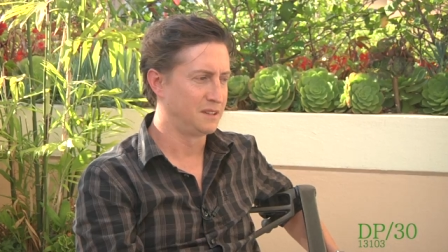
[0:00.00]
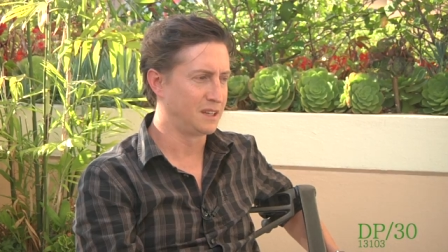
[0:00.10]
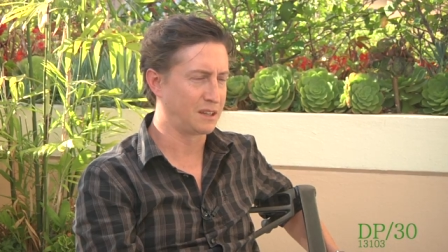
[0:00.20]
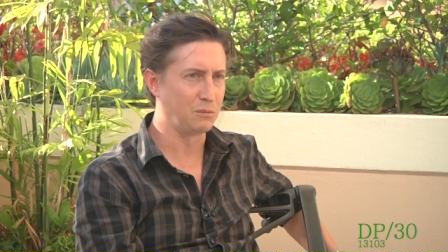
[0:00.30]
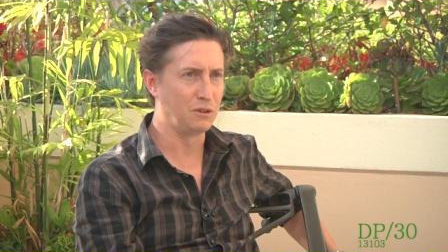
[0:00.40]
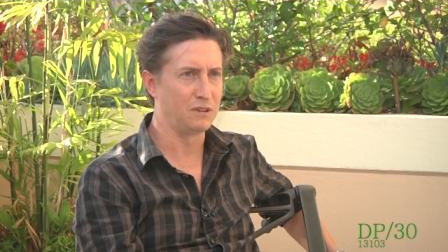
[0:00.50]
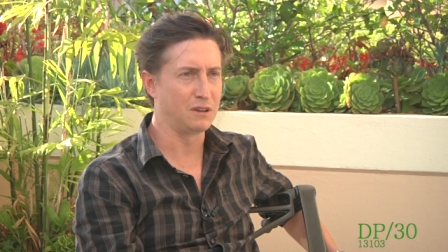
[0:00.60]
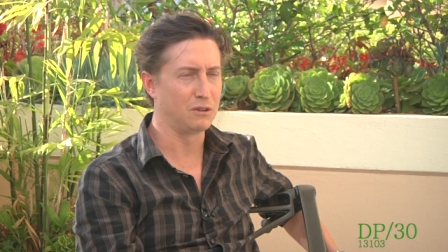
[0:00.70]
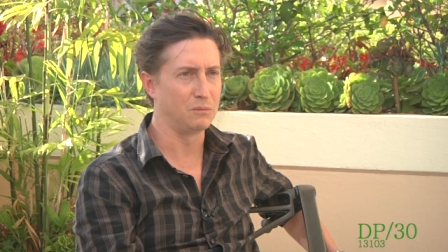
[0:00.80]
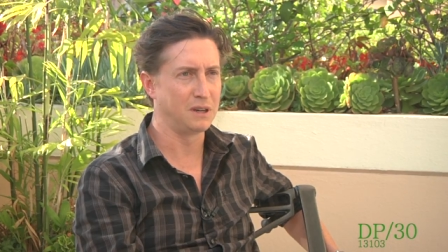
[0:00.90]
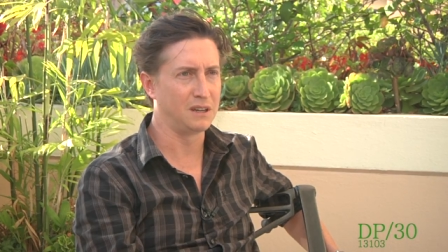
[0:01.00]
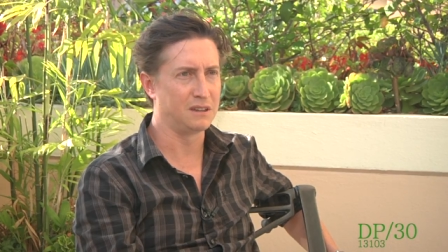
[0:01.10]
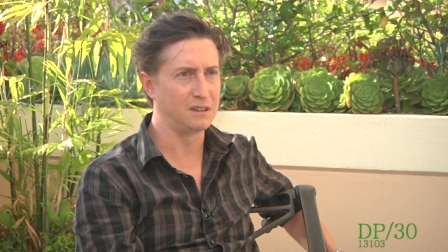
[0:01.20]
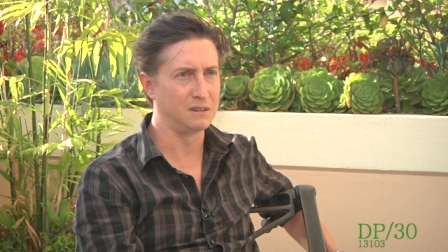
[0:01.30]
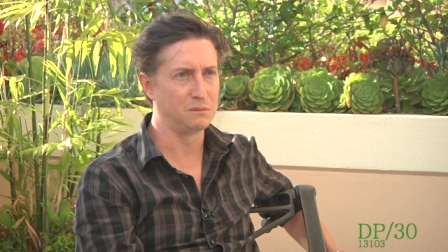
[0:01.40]
like a movie they would have made
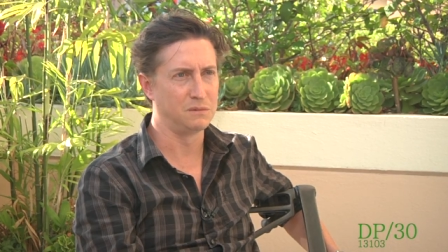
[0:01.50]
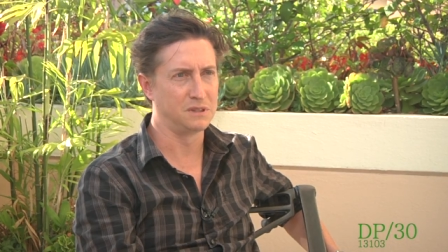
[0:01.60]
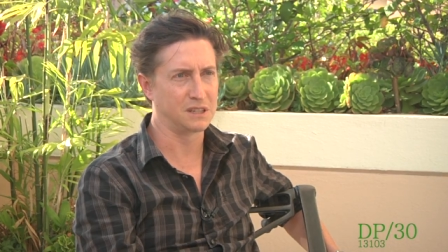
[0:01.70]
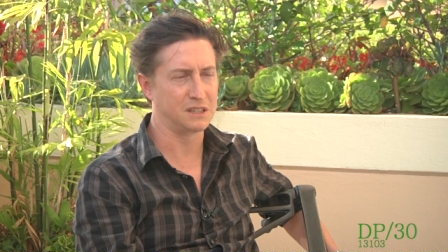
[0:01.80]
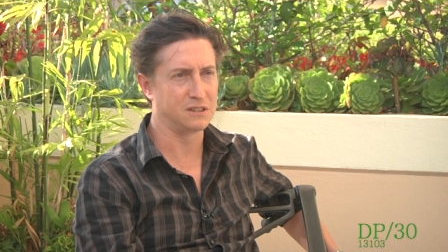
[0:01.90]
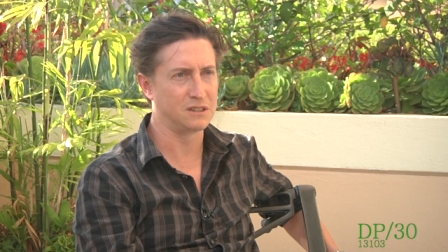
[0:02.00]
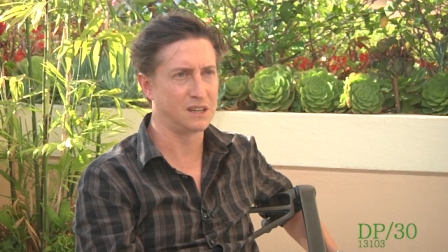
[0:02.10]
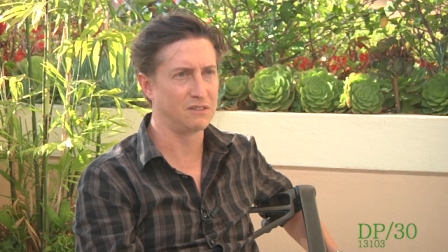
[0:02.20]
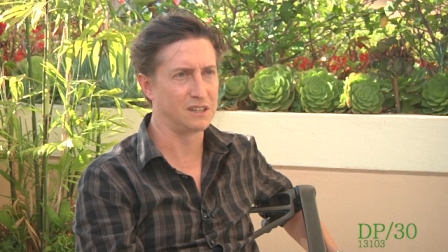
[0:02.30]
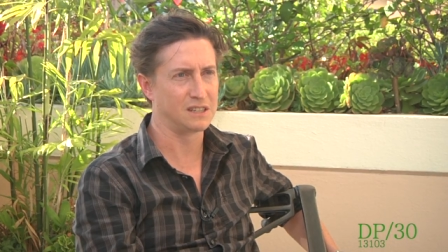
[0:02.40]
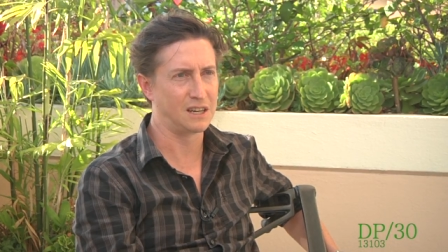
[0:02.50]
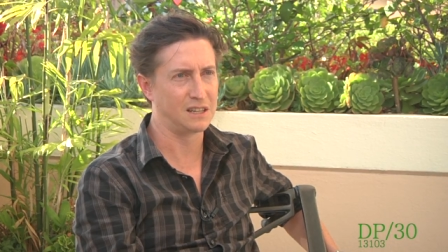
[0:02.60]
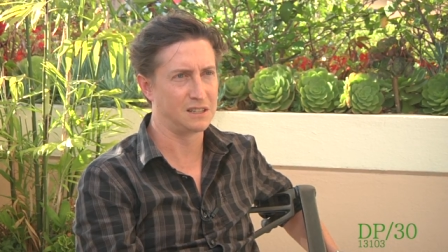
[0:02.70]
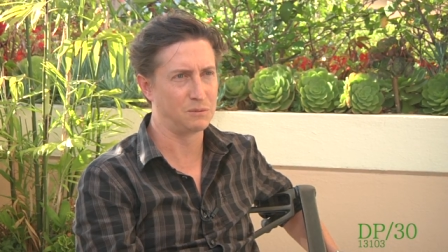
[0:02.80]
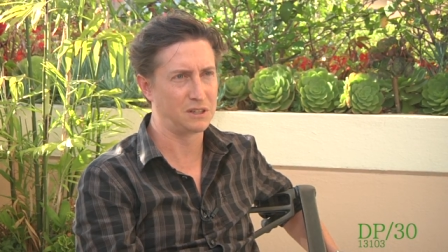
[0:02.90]
in the sixties or seventies,
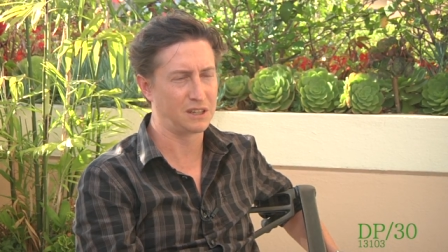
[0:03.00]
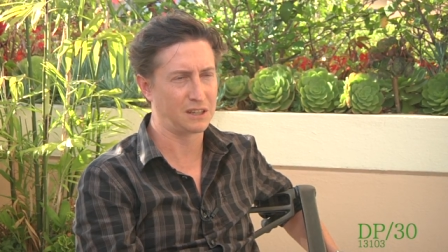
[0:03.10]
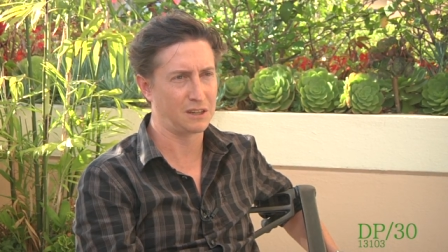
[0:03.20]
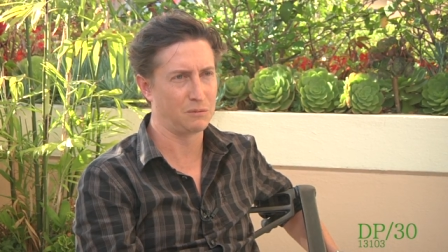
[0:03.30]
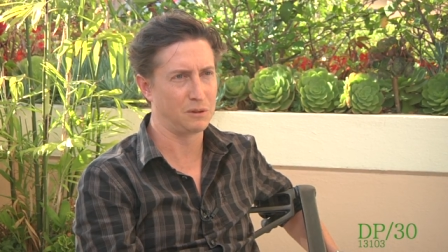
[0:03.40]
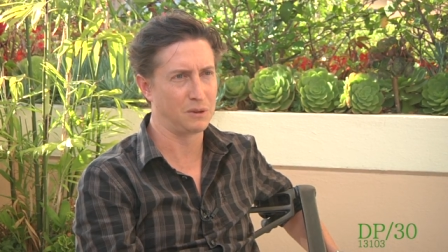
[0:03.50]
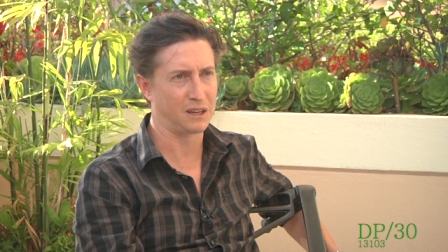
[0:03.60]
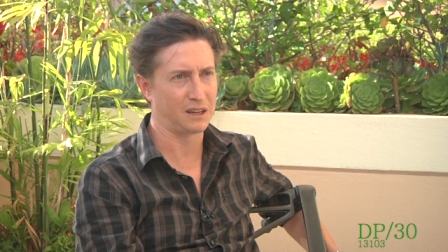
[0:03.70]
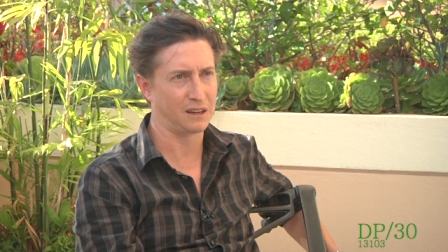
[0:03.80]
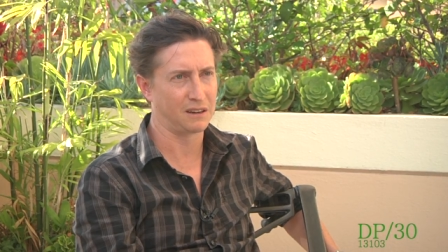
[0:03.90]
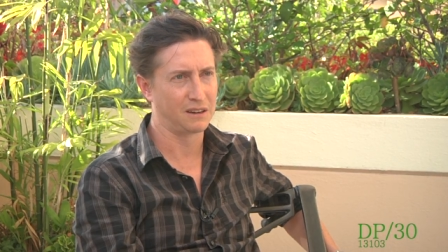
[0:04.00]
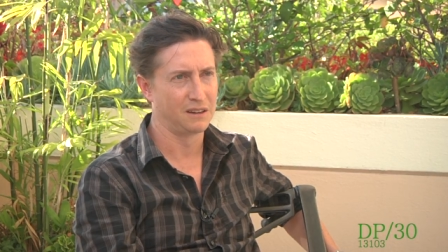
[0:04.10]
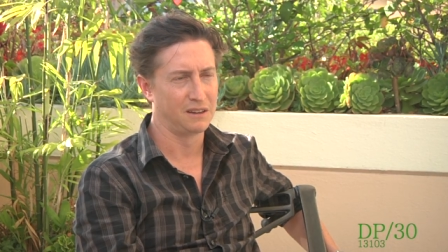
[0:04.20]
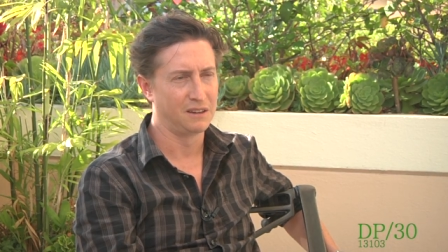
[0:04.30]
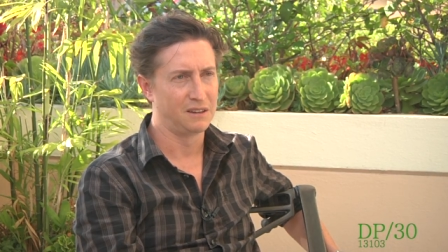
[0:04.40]
not as much like they'd be making
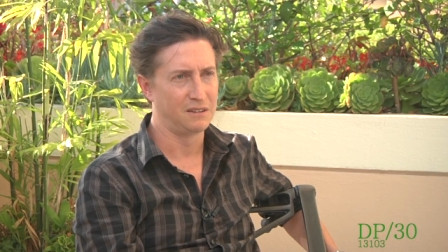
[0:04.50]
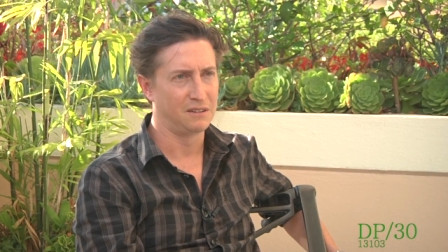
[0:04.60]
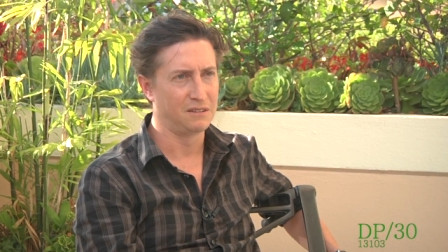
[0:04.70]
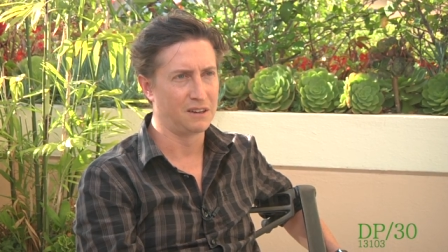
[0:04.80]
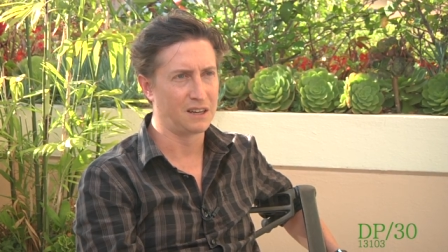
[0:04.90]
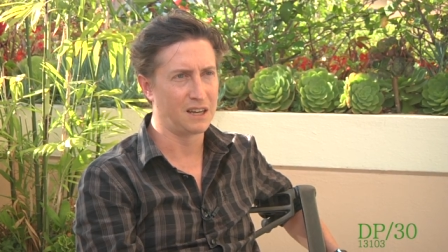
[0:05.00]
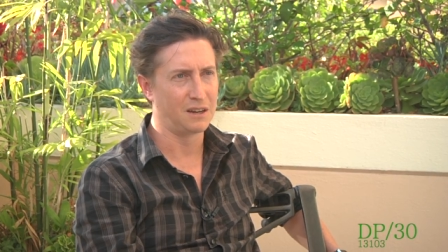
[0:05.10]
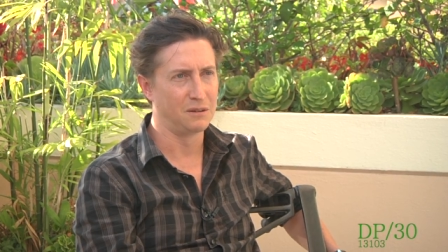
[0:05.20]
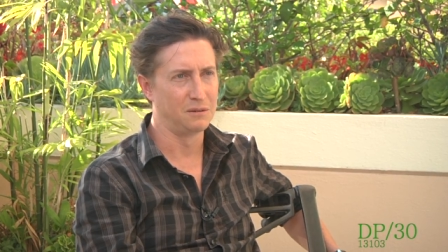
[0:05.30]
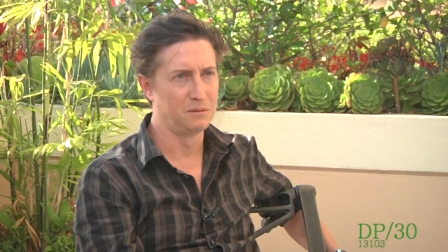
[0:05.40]
right now.